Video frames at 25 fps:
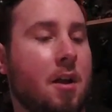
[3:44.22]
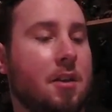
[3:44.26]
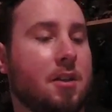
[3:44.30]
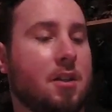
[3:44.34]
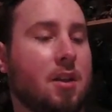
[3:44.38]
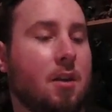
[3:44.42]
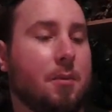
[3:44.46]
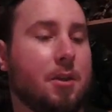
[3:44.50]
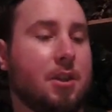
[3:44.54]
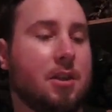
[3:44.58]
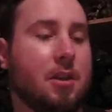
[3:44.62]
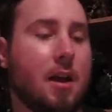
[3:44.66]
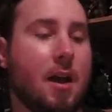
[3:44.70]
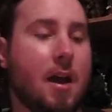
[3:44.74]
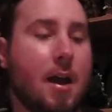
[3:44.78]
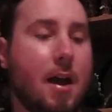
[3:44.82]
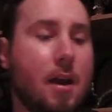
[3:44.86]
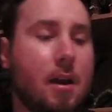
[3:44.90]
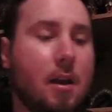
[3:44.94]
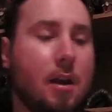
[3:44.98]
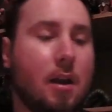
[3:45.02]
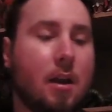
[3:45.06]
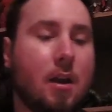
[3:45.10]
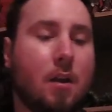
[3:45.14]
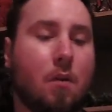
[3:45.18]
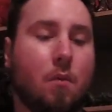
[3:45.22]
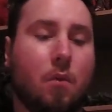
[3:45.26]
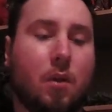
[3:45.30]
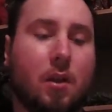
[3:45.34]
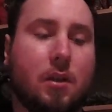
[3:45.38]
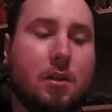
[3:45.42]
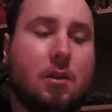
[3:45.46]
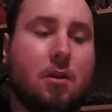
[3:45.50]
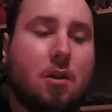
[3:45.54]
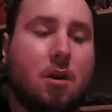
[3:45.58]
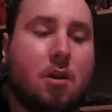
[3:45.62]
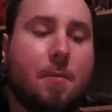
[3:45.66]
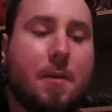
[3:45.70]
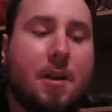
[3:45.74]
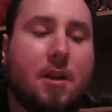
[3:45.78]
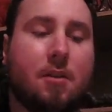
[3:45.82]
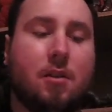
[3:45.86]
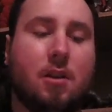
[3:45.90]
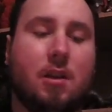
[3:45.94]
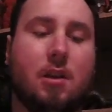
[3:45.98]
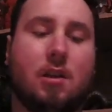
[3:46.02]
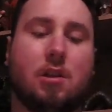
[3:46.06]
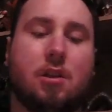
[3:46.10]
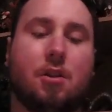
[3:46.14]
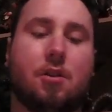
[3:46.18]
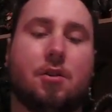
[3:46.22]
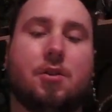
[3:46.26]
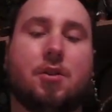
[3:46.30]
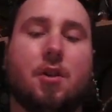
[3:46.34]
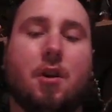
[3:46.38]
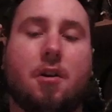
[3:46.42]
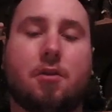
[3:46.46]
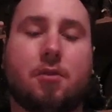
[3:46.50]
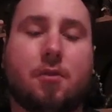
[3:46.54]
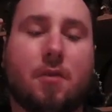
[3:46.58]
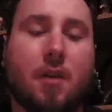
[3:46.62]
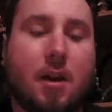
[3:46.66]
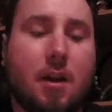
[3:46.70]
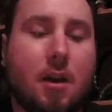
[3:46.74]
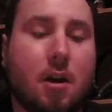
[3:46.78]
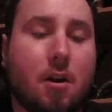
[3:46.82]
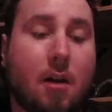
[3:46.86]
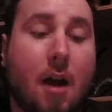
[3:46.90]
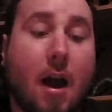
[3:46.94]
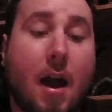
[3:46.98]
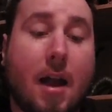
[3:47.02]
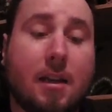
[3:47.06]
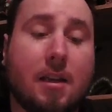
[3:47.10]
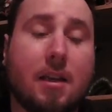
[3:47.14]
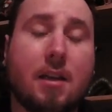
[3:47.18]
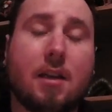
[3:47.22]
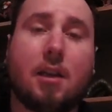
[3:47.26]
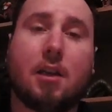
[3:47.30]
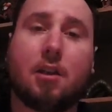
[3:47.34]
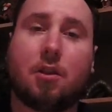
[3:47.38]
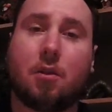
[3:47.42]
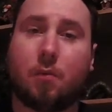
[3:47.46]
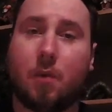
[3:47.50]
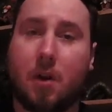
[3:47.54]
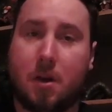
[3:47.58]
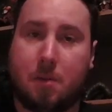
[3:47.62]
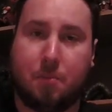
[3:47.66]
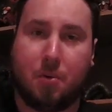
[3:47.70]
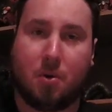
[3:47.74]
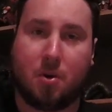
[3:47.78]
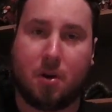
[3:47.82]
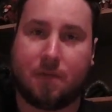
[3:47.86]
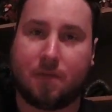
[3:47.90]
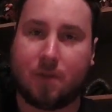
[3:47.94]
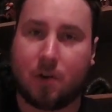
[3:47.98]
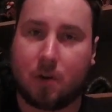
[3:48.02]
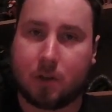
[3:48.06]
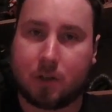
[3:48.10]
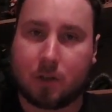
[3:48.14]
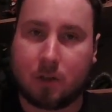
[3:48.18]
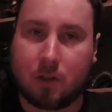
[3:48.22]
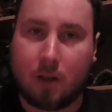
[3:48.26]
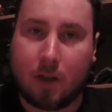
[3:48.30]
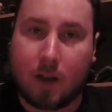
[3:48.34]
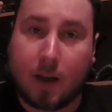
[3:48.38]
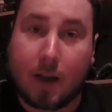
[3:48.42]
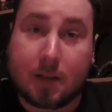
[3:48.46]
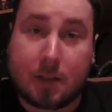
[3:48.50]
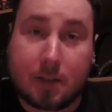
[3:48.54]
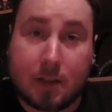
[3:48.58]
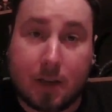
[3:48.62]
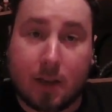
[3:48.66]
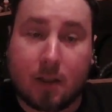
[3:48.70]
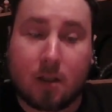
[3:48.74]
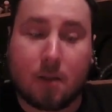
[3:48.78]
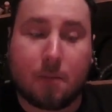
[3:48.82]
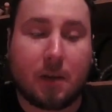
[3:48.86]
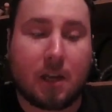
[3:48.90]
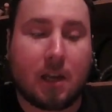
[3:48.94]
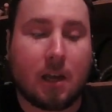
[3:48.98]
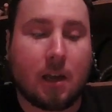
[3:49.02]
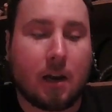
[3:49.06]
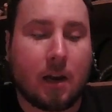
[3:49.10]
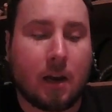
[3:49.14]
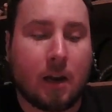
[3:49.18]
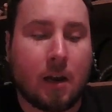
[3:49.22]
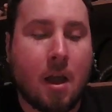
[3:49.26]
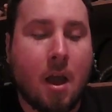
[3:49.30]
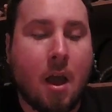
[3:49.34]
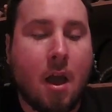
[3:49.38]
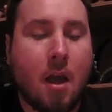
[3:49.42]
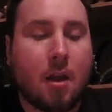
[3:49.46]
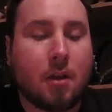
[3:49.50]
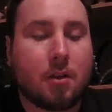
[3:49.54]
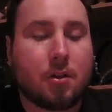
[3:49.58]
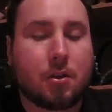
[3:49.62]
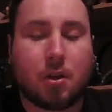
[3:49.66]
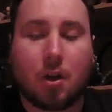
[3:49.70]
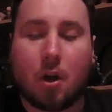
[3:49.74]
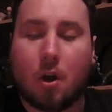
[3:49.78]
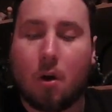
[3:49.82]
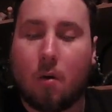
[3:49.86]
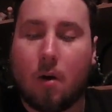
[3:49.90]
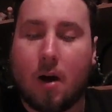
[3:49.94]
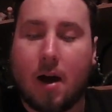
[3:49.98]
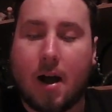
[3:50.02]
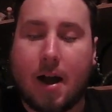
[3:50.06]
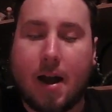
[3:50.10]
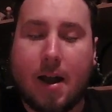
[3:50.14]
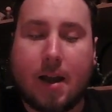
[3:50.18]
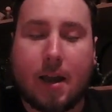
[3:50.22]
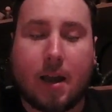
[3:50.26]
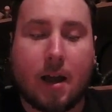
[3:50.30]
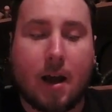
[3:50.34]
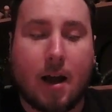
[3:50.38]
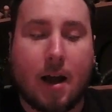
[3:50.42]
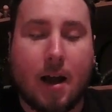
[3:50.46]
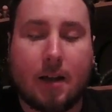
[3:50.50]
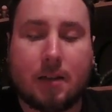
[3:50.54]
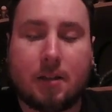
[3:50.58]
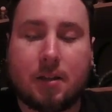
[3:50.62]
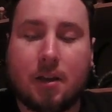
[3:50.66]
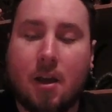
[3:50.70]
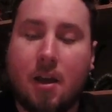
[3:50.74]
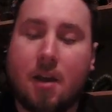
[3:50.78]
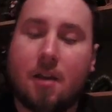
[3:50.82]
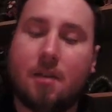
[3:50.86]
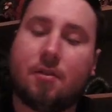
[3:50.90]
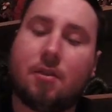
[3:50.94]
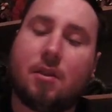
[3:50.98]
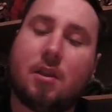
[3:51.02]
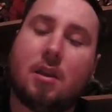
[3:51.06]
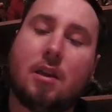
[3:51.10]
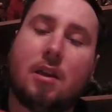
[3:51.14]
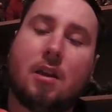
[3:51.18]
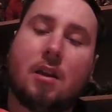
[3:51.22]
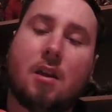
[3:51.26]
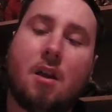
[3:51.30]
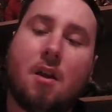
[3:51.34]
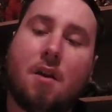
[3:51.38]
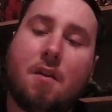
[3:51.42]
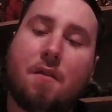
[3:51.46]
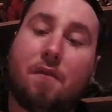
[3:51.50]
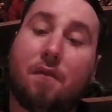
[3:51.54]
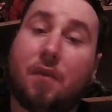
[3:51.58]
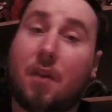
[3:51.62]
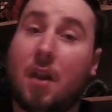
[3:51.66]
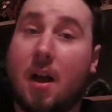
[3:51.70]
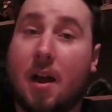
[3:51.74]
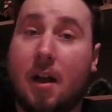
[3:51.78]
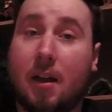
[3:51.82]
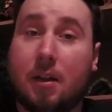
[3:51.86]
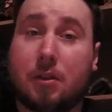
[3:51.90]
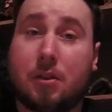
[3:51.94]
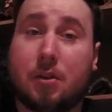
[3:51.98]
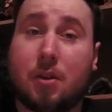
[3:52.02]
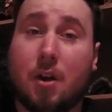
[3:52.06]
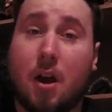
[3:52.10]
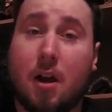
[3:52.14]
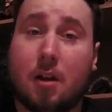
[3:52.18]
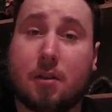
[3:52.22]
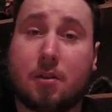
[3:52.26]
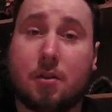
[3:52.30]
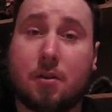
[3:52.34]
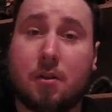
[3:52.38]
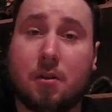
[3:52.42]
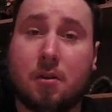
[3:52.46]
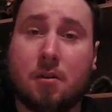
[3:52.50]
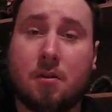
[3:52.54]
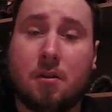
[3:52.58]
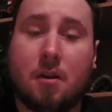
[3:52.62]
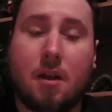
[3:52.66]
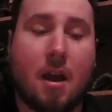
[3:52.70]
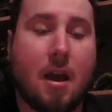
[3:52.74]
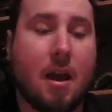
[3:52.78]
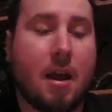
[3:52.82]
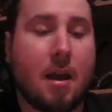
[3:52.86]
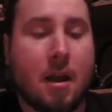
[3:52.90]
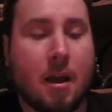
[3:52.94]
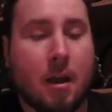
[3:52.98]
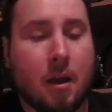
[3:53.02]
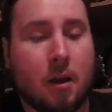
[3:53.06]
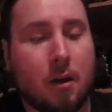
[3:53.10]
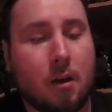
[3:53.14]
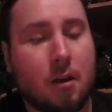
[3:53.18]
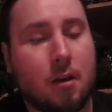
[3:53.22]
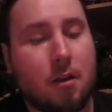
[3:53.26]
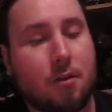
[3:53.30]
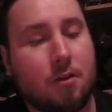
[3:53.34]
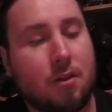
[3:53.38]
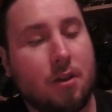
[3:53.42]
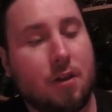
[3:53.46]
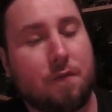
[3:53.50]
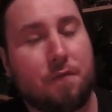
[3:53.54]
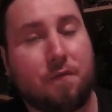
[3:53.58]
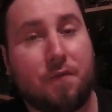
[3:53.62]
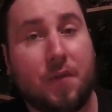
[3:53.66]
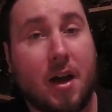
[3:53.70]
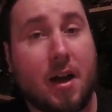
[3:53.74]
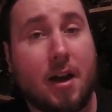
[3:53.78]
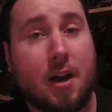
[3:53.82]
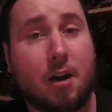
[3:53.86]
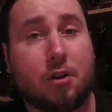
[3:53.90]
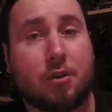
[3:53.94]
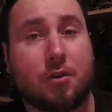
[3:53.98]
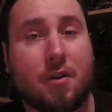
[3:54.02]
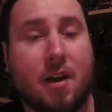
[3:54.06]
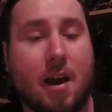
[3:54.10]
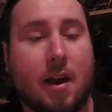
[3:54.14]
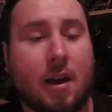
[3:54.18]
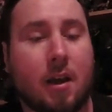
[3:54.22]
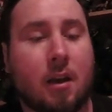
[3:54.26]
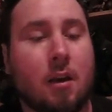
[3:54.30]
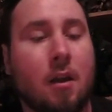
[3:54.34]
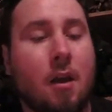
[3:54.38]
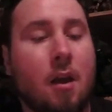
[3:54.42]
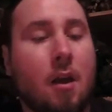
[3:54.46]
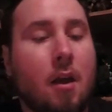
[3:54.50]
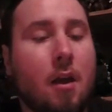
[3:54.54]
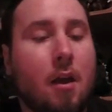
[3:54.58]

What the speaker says: Set them aside, and let's talk about these little suckers right here. I did get the Rick Boy version, like I said in the beginning. So I got the Flying Saucer and the Fire Dragon.